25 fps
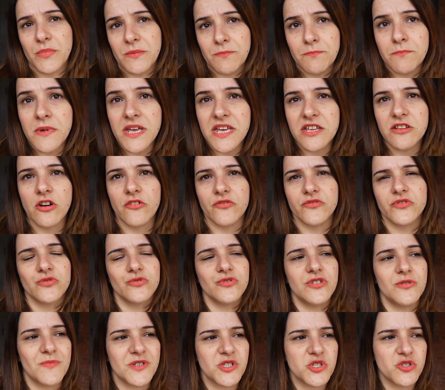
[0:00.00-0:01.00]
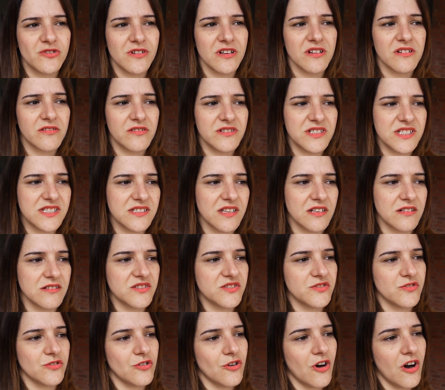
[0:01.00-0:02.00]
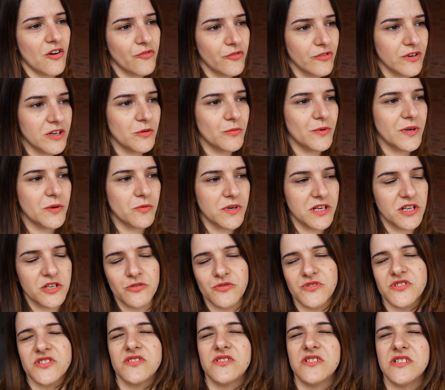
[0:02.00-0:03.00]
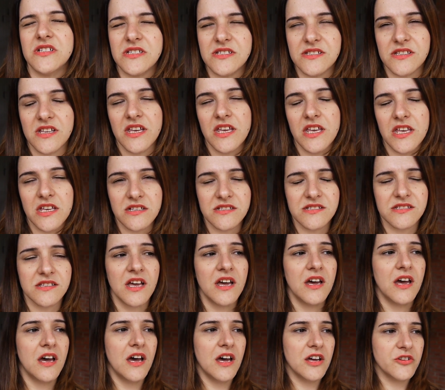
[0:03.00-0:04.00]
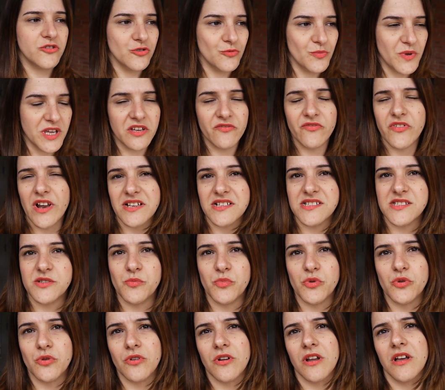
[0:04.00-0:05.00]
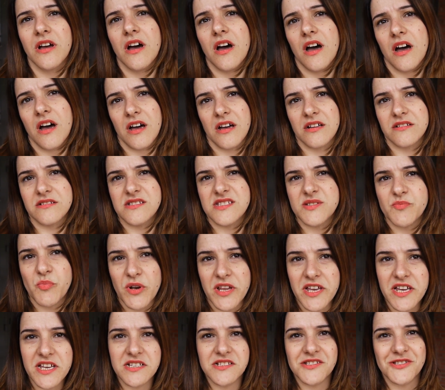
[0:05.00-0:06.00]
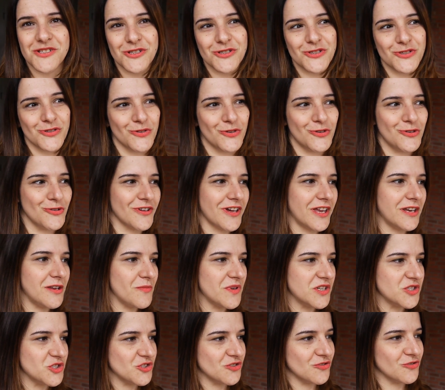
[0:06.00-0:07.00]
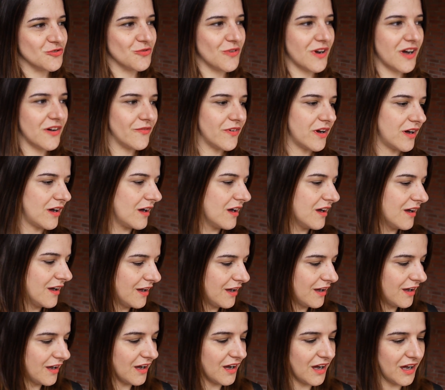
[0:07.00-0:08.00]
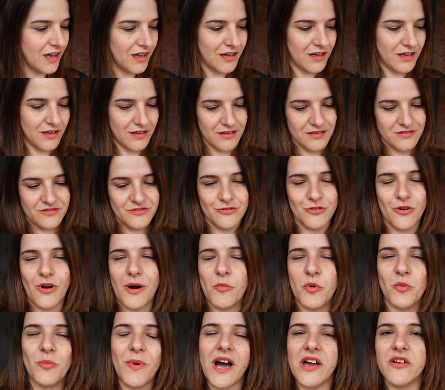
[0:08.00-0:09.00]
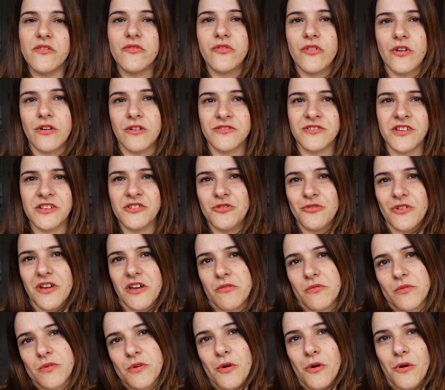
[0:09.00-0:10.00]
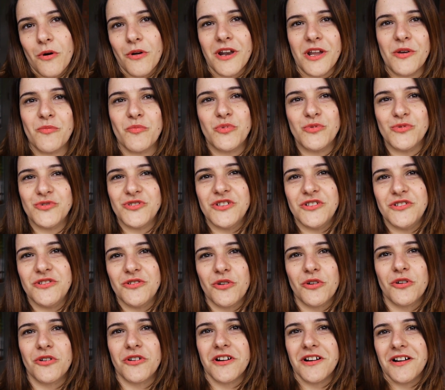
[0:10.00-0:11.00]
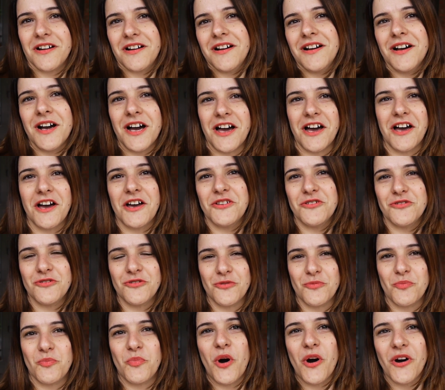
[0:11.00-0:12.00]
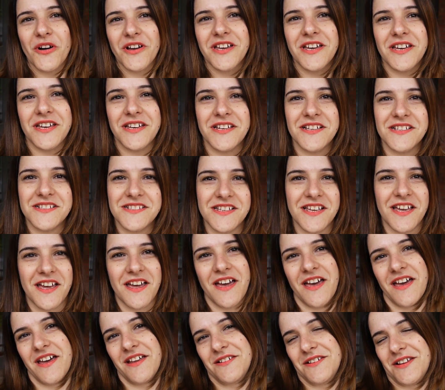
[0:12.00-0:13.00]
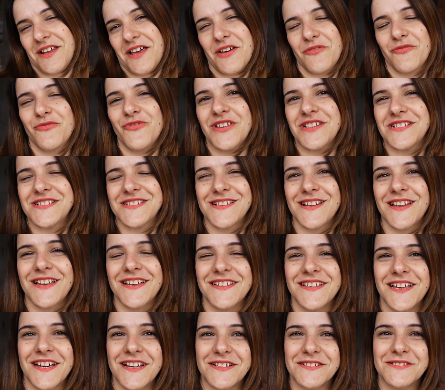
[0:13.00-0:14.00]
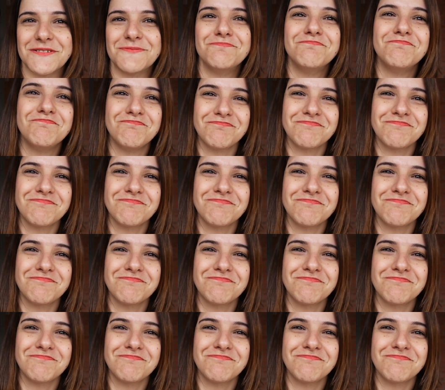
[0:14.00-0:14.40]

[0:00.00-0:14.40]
made of two-dimensional crystals. So hopefully we will use these inks to make flexible displays. So you can imagine to have a mobile phone that you can roll and put in your pocket and things like that.